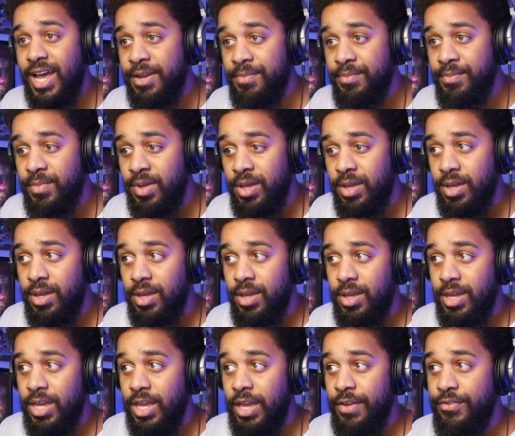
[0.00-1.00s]
time,
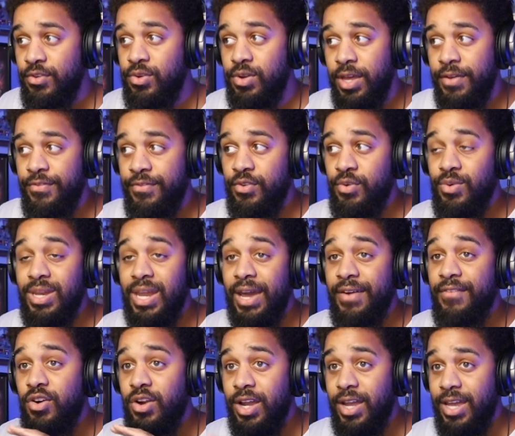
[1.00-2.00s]
if you if you
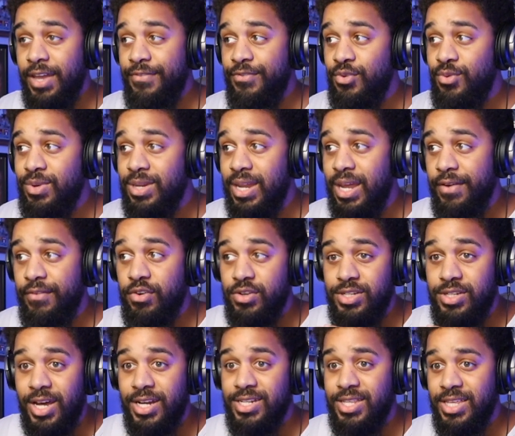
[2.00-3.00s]
never if you never
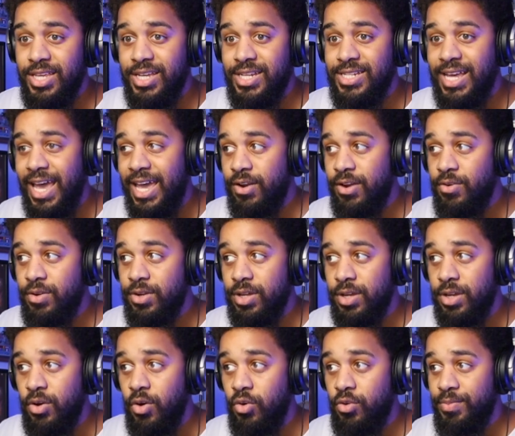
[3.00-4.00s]
touch the attack on
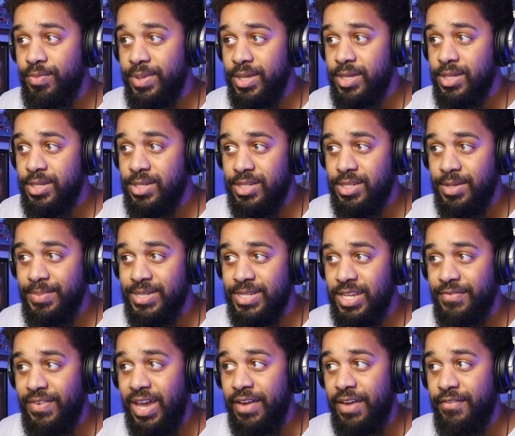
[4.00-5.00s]
a gold piece let me
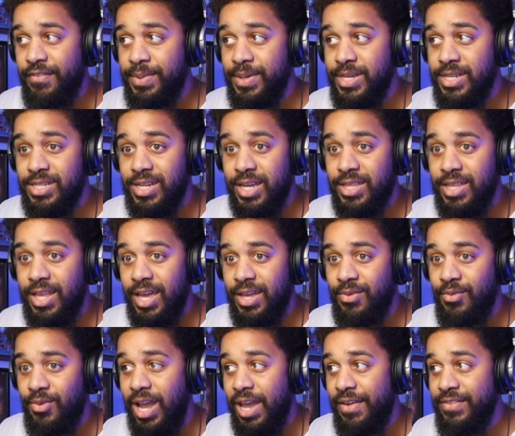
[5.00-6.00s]
see if i have a piece like
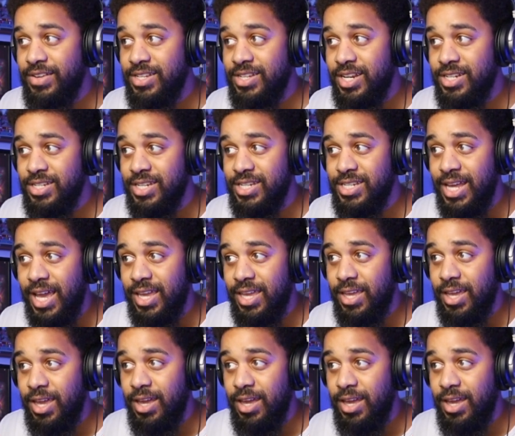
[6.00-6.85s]
that where i haven't touched attack